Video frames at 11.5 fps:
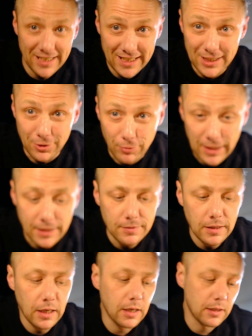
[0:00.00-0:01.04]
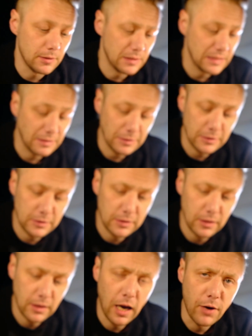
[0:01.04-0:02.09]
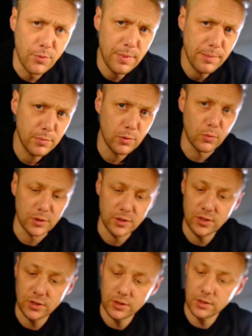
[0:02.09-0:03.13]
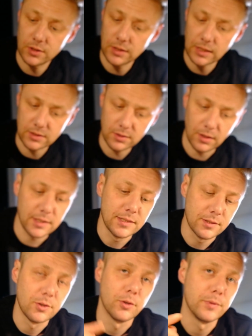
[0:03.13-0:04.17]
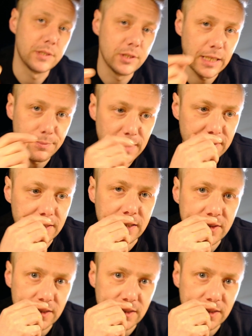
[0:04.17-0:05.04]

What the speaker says: Either way, I remember once I saw an interview with Jay Massex,